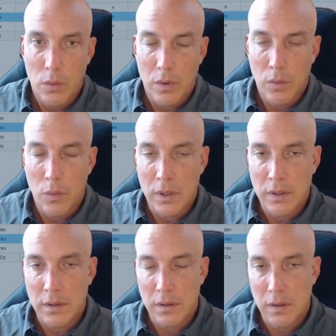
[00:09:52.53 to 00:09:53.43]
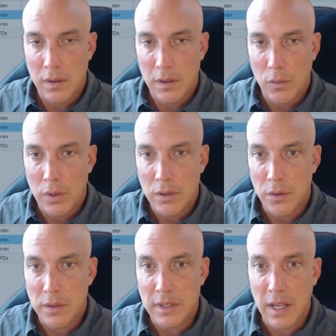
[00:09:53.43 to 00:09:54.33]
once you
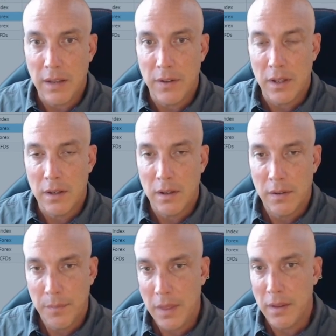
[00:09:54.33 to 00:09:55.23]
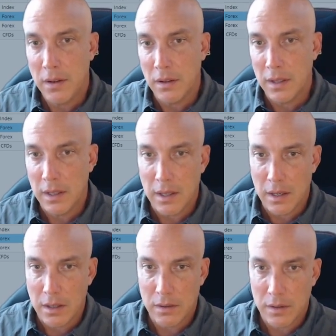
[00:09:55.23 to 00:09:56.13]
save it and then delete that
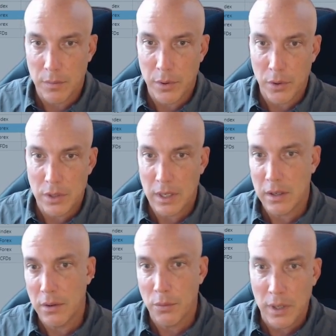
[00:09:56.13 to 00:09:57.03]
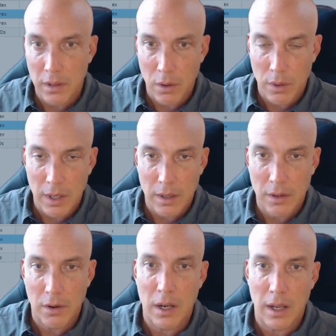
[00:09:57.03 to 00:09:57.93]
custom project and reload it, you're
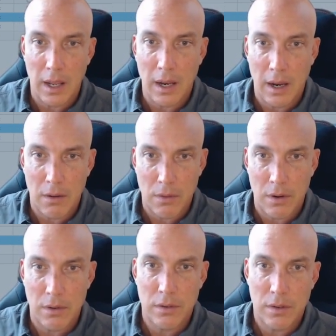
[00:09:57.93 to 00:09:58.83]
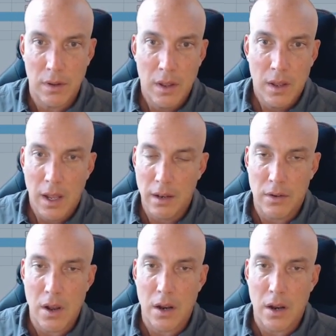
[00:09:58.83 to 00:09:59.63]
going to get errors, and it's not going to